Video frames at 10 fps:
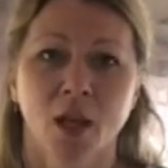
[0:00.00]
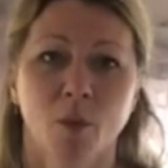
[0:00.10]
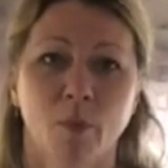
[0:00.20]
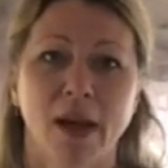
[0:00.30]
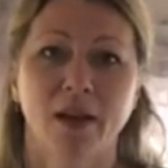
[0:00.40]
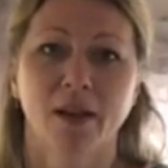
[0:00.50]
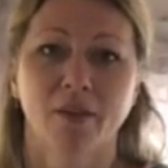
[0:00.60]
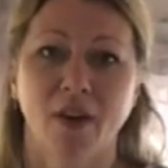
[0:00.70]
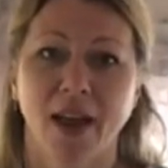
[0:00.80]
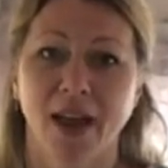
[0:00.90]
But
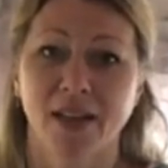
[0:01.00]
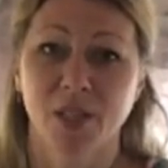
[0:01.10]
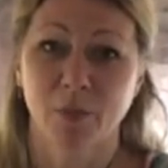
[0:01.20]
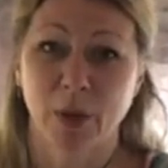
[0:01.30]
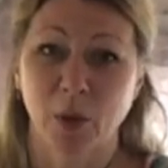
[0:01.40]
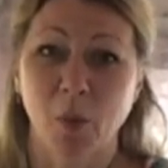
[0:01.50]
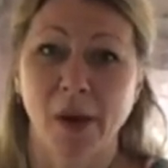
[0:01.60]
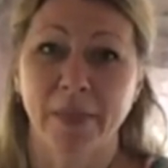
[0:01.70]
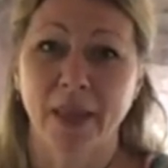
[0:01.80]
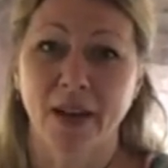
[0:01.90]
if I had to pick
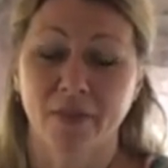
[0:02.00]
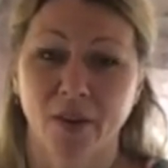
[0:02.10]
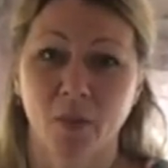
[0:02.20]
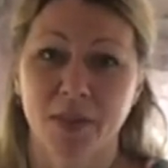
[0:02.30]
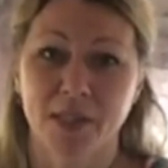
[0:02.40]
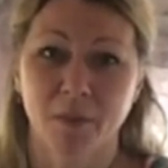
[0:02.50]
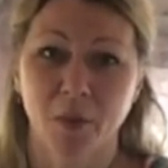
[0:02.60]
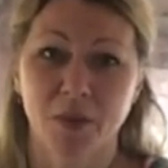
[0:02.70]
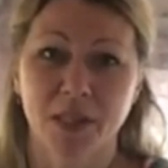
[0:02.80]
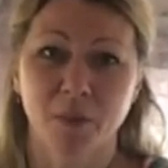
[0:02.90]
one that I felt was the
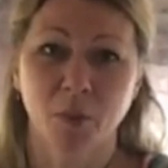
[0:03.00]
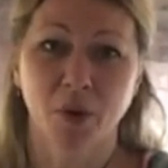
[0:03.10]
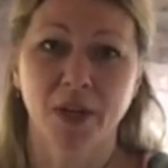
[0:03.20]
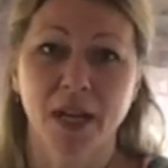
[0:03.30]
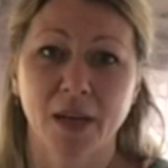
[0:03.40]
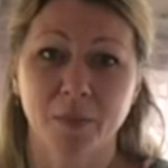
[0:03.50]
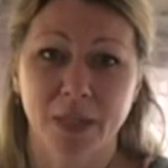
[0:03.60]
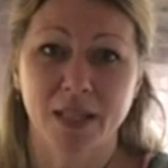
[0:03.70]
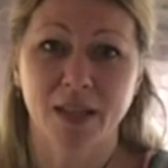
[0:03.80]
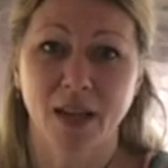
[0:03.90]
most important, I'd
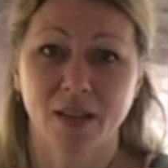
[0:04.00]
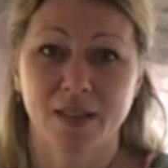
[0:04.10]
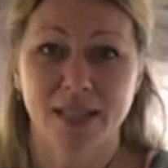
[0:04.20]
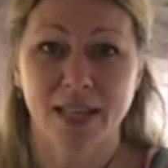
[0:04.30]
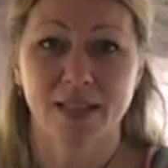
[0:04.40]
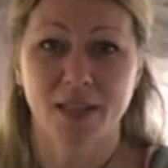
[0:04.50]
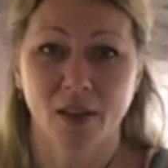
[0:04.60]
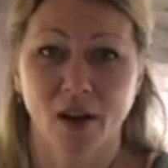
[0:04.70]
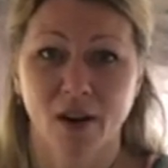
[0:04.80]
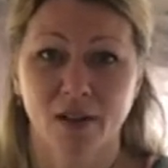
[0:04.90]
say it's the
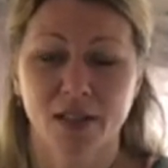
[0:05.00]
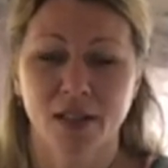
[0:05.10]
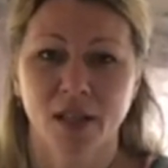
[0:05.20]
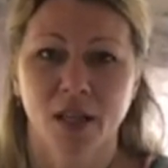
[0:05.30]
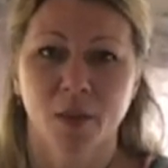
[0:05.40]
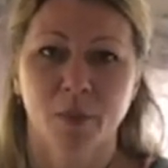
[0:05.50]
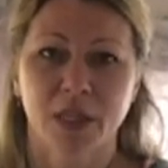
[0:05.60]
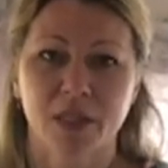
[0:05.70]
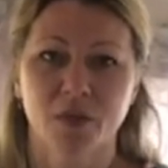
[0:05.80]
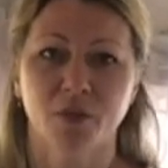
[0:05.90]
heart.
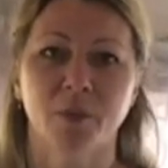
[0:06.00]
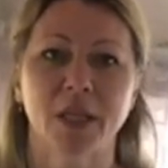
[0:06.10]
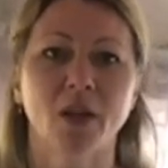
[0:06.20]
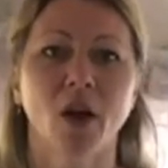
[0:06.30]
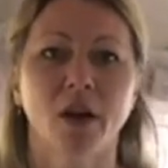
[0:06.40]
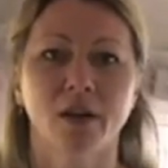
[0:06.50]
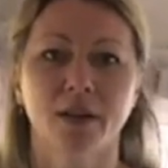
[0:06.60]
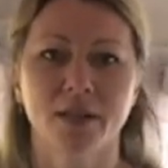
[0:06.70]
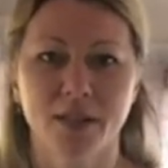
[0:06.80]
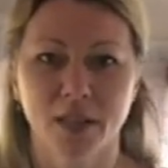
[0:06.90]
Because for me, the heart
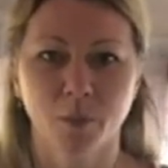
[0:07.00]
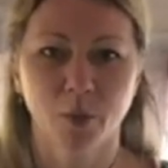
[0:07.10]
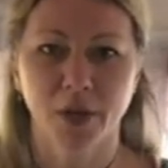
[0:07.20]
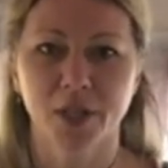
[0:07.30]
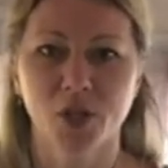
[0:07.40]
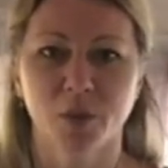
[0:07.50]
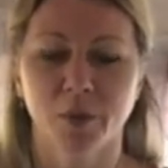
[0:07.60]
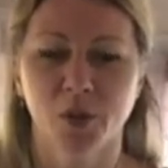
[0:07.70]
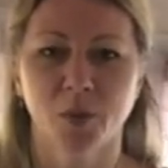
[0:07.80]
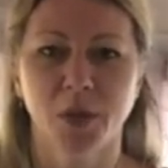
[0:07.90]
is the bridge
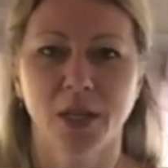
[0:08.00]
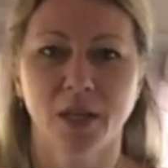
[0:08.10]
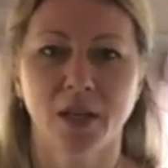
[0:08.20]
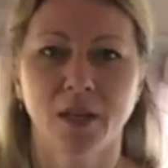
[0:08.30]
between